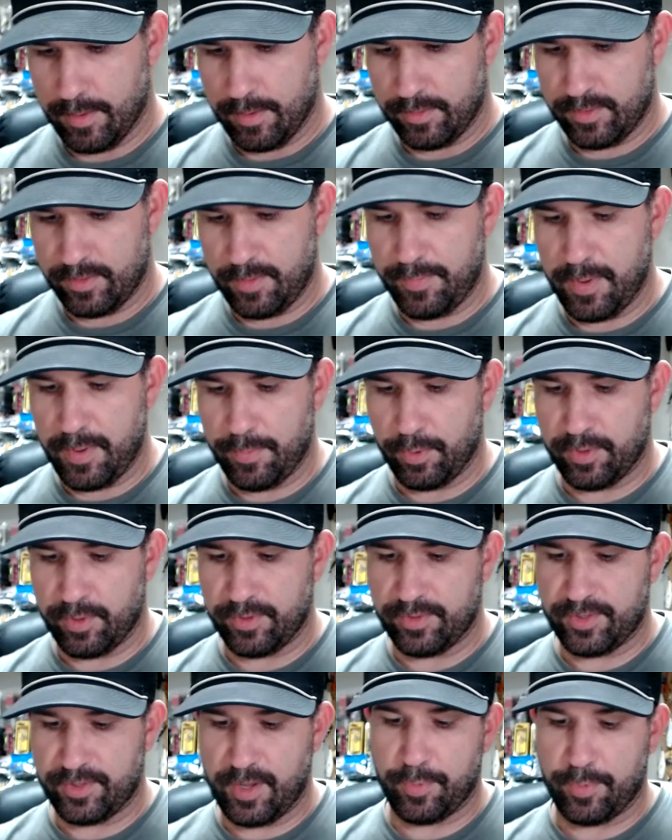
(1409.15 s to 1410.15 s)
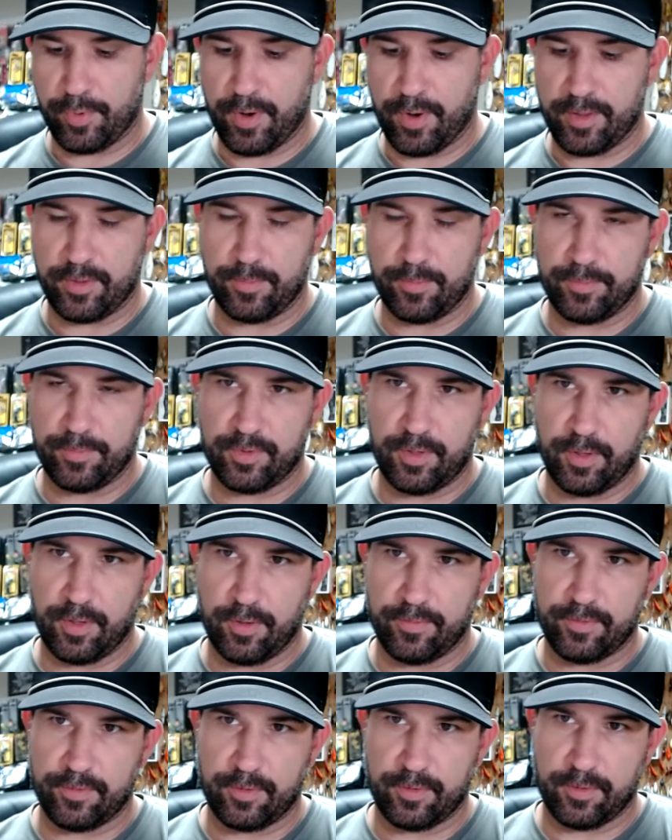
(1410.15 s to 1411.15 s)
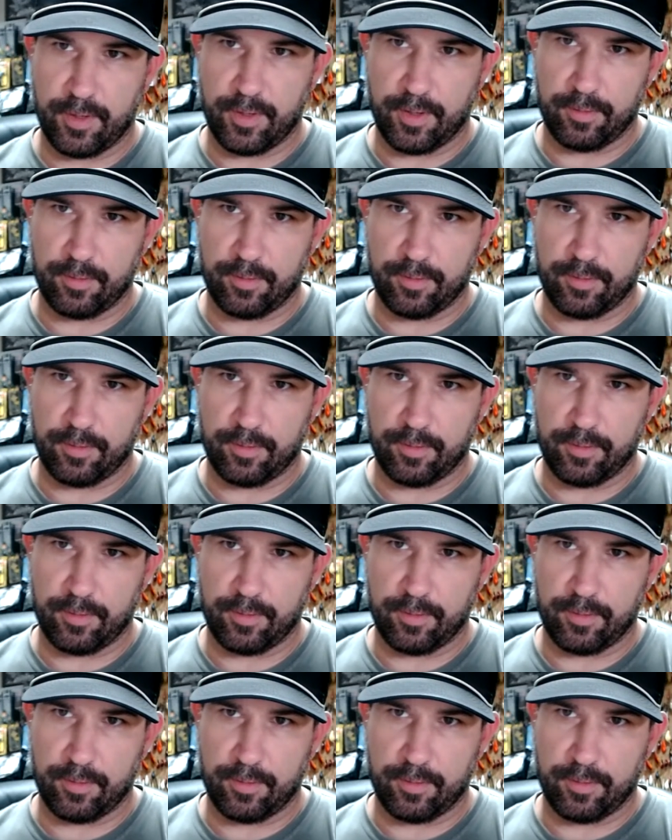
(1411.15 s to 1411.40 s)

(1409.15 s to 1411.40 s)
Some people can separate themselves and